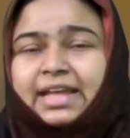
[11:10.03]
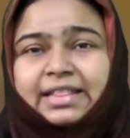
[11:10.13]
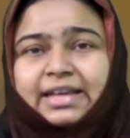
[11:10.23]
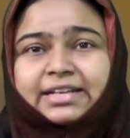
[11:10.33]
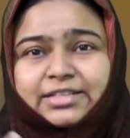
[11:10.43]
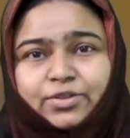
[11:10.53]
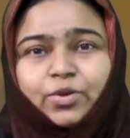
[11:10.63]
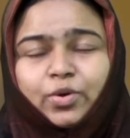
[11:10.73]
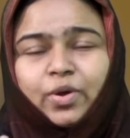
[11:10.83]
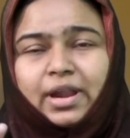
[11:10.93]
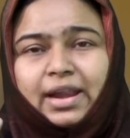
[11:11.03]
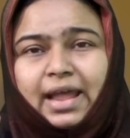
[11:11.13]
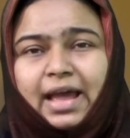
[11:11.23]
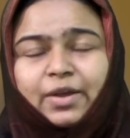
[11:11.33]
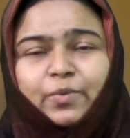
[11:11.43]
there is no
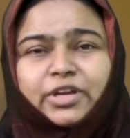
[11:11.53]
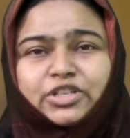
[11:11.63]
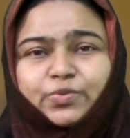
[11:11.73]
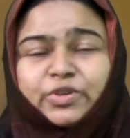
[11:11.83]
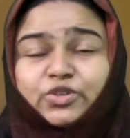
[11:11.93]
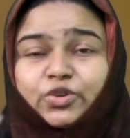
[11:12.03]
language which